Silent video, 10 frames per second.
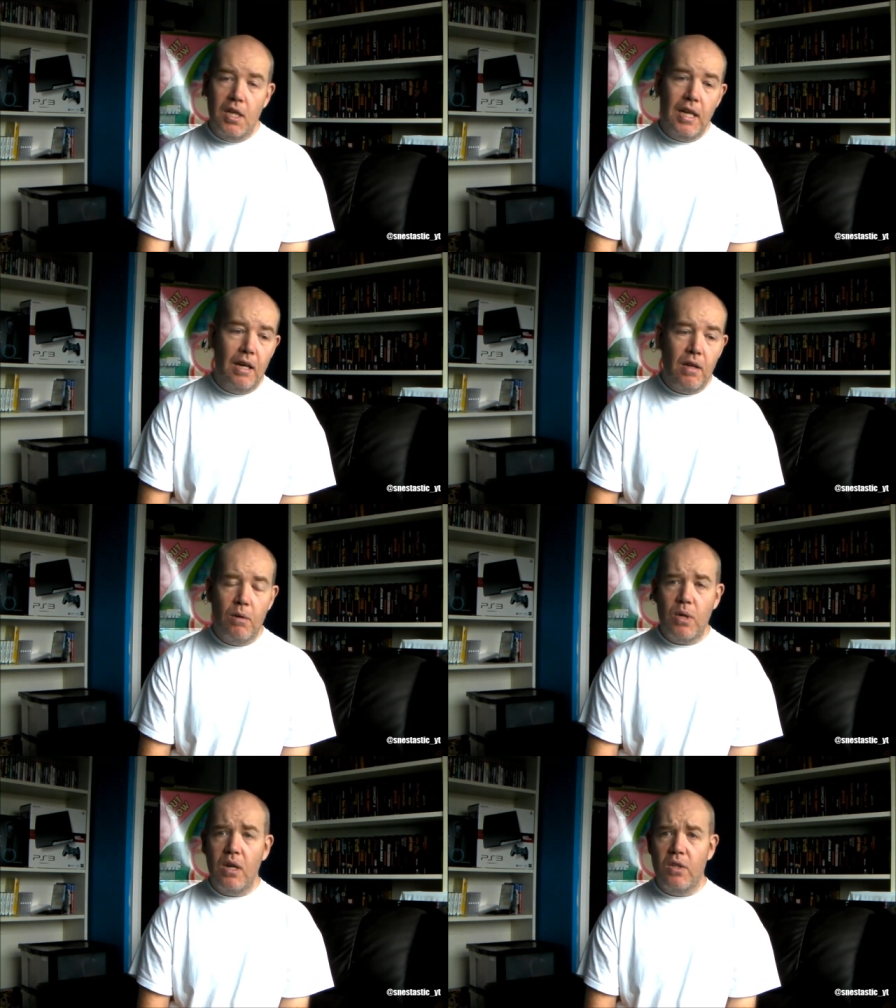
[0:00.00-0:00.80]
You know, it
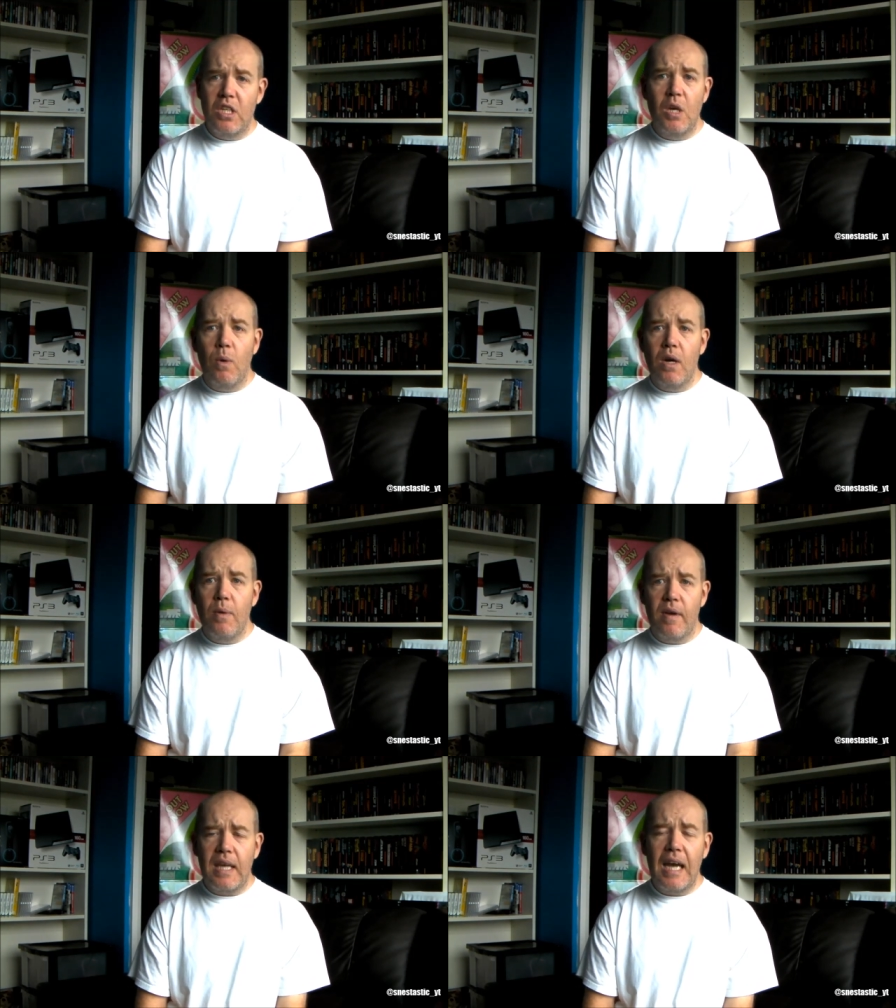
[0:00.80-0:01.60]
was only on the UI
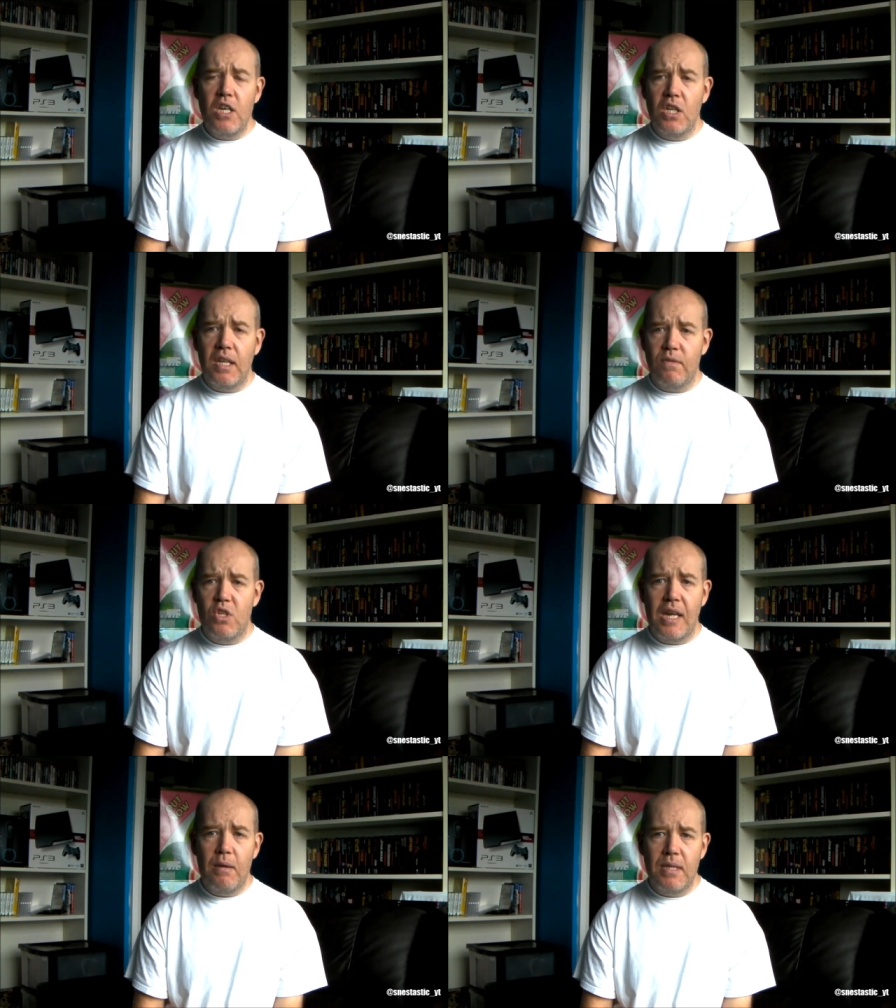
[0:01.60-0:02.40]
where occasionally you have to
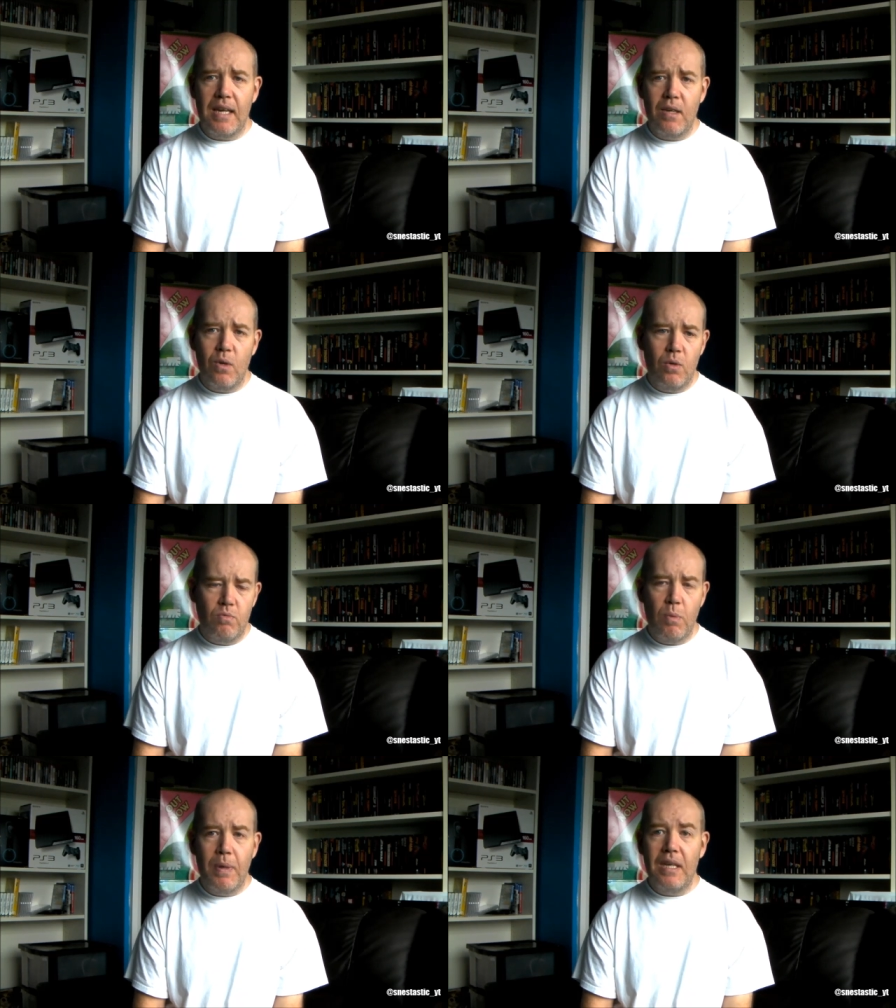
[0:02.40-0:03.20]
shout at it
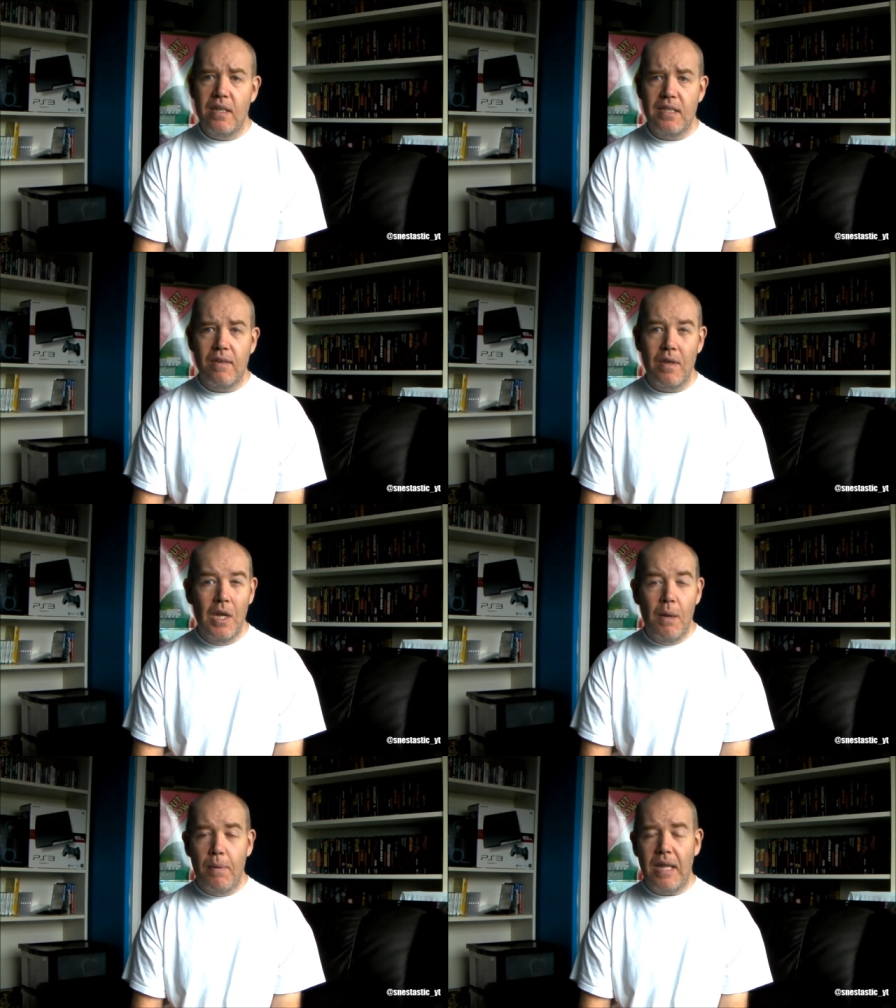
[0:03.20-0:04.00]
or repeat yourself,
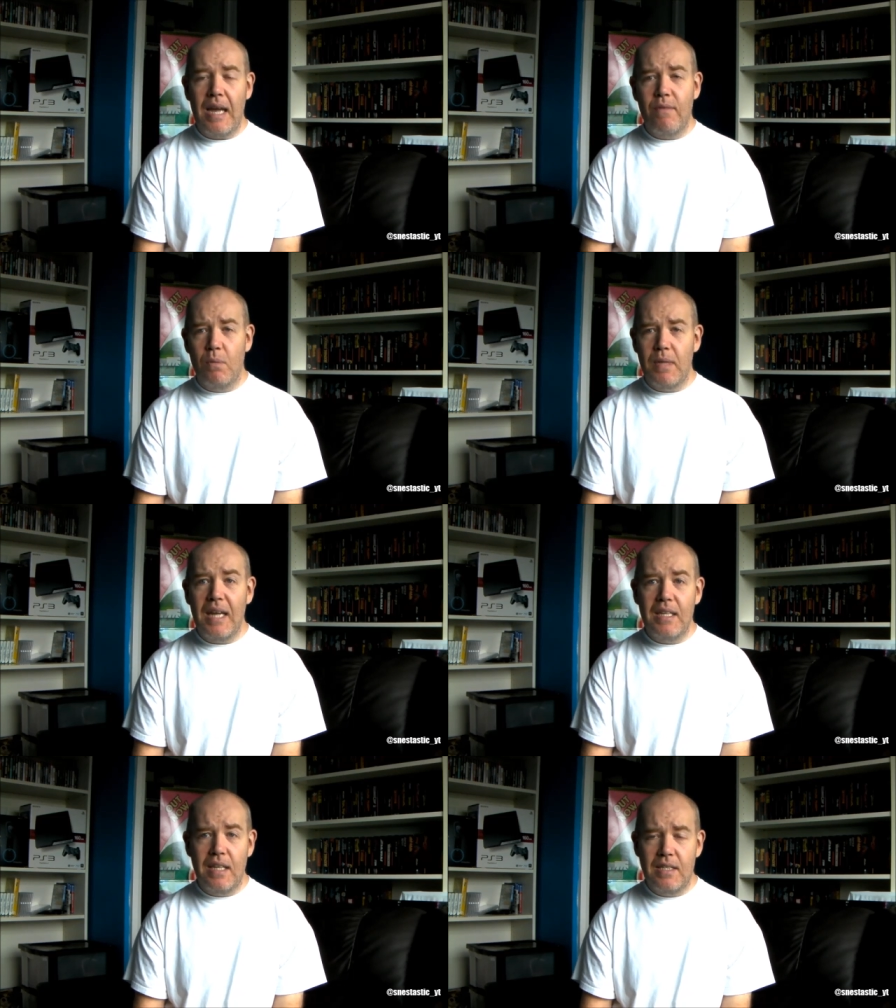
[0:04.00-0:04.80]
but they have
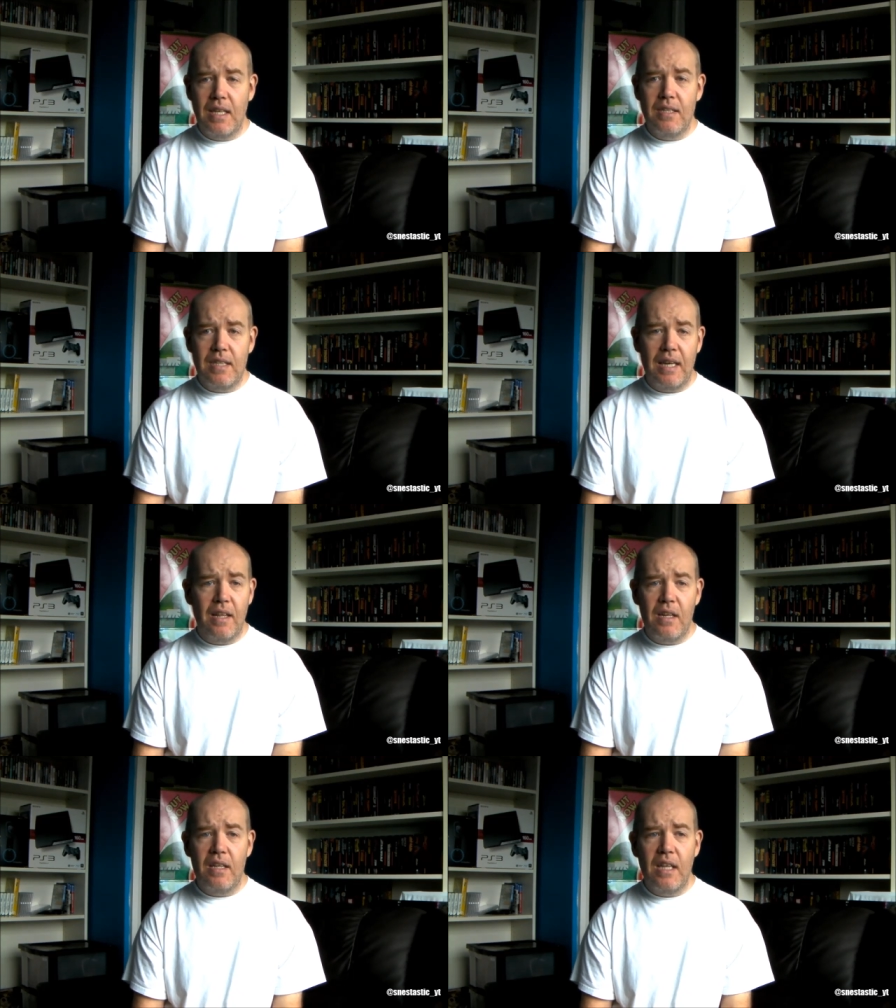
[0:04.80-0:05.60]
updated it since then,
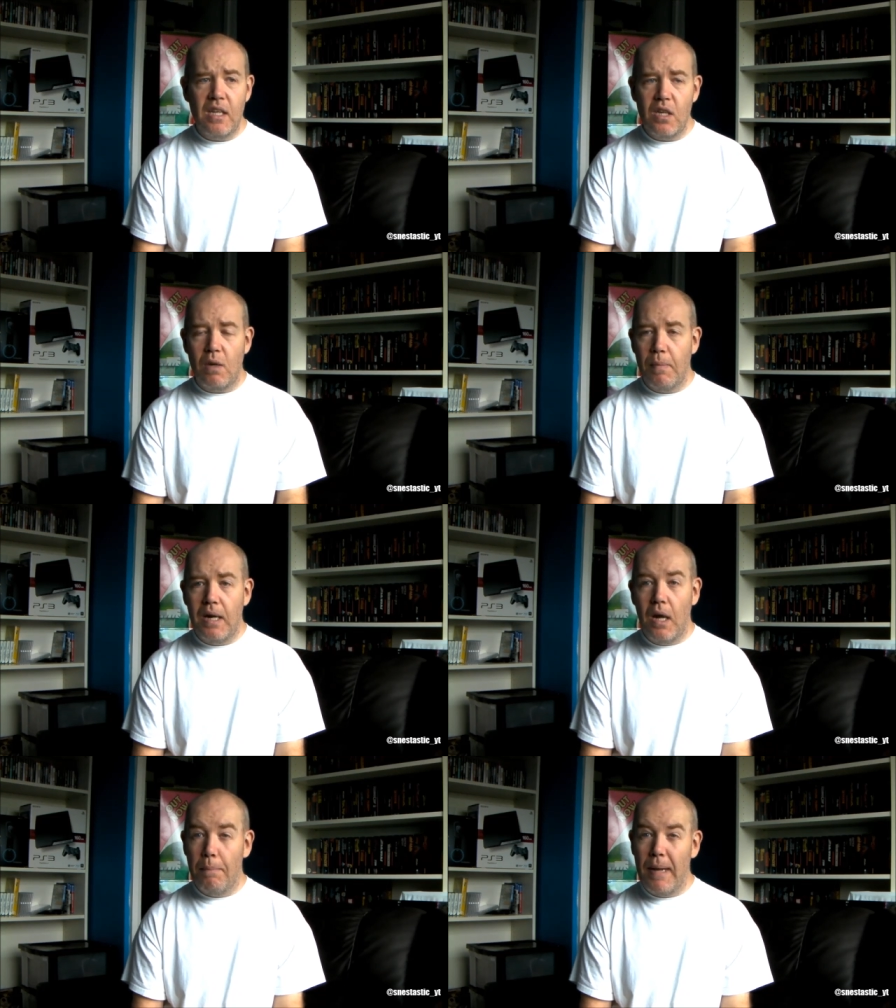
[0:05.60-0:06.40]
and then it got
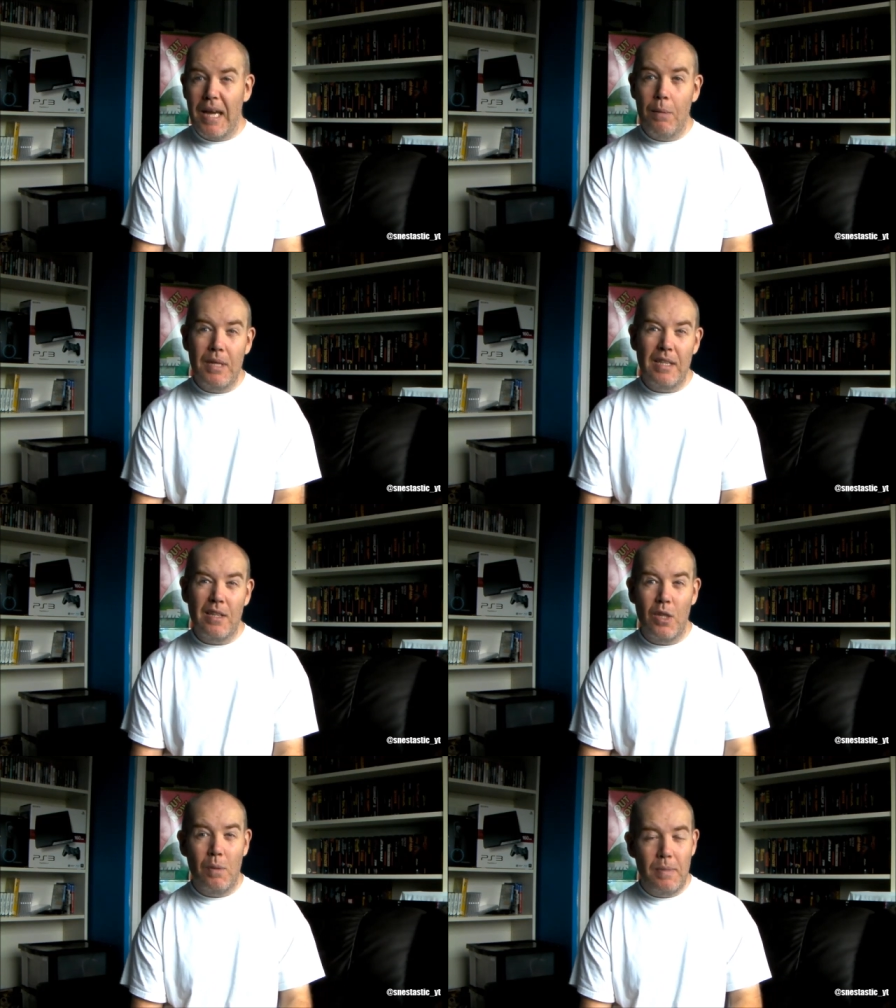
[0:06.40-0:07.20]
a lot better when they
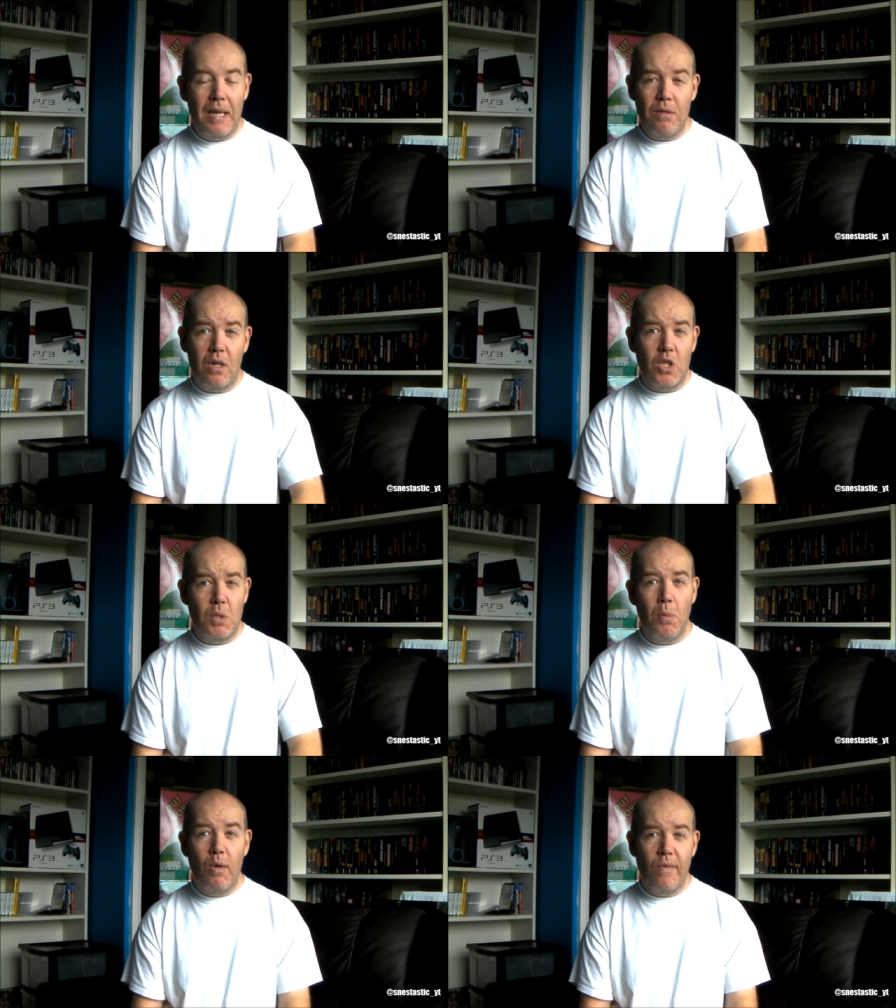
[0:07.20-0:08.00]
did the update. It was a lot
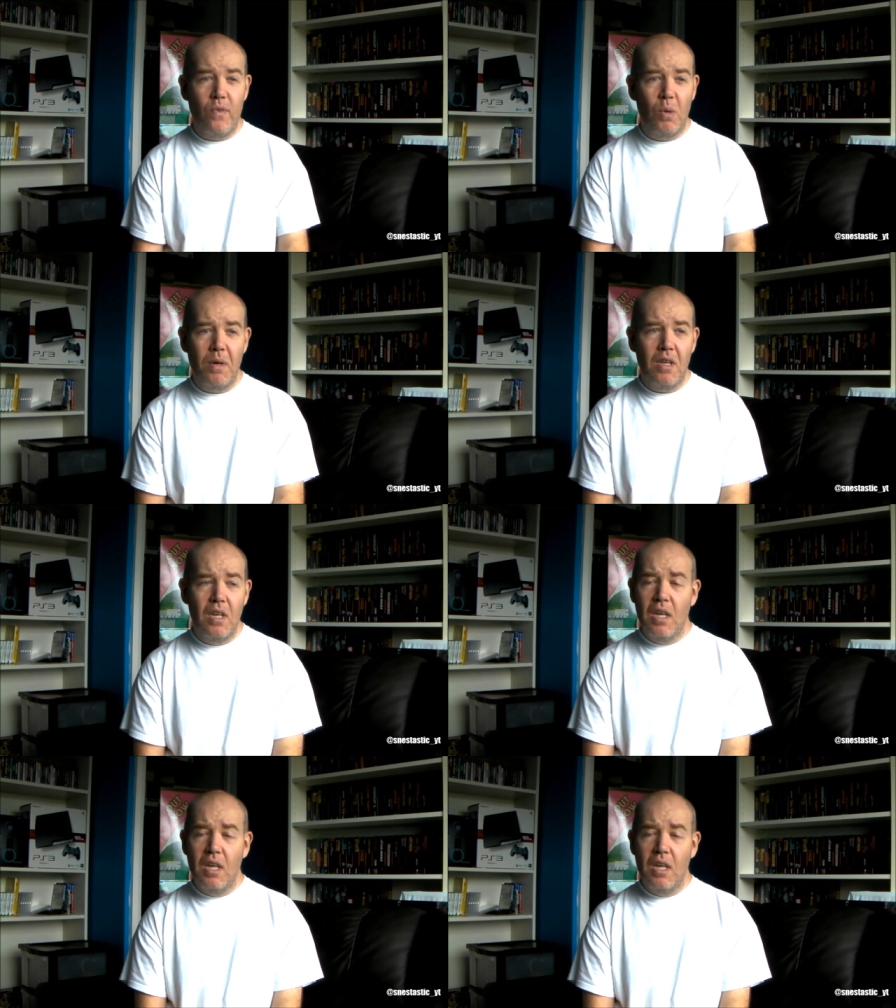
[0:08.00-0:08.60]
smoother for me.